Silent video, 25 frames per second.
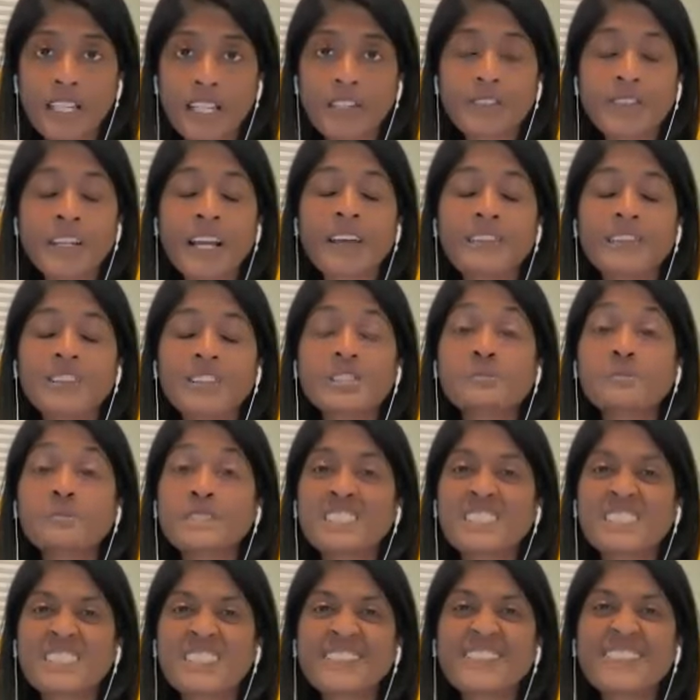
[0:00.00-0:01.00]
I don't have the
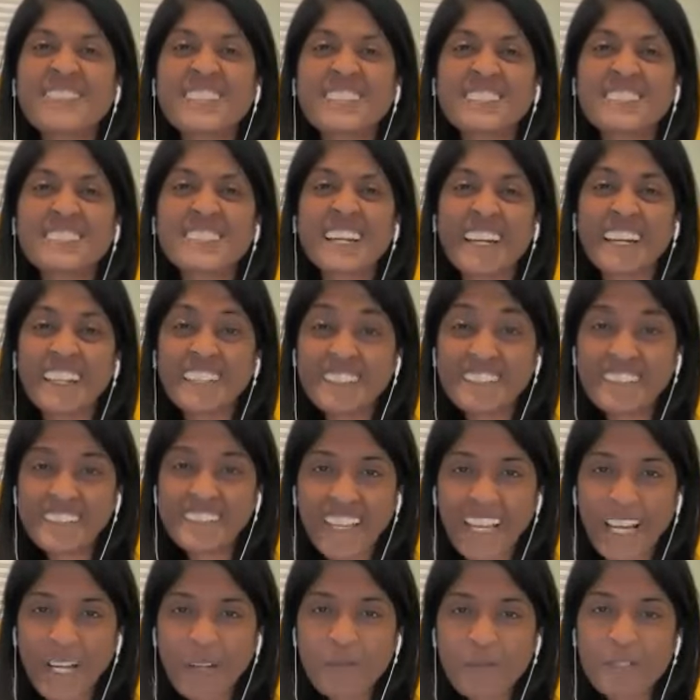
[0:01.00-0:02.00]
specific title
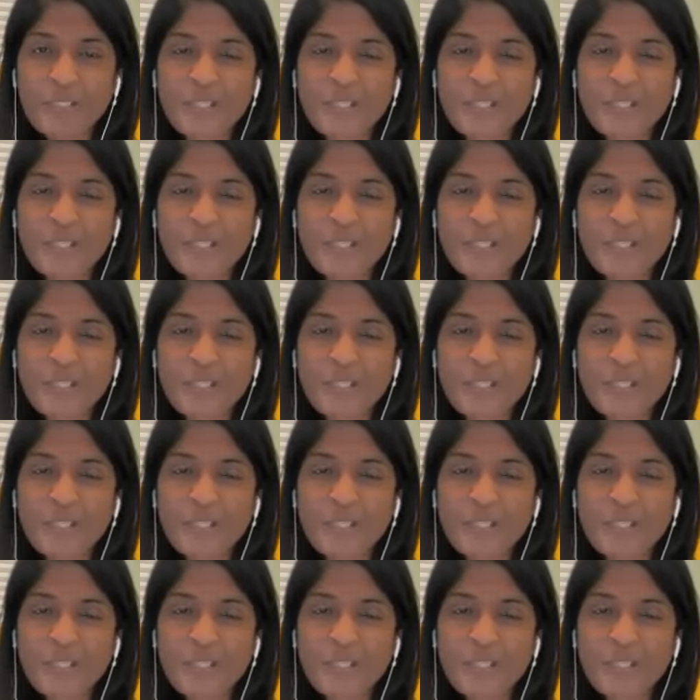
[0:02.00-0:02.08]
yet,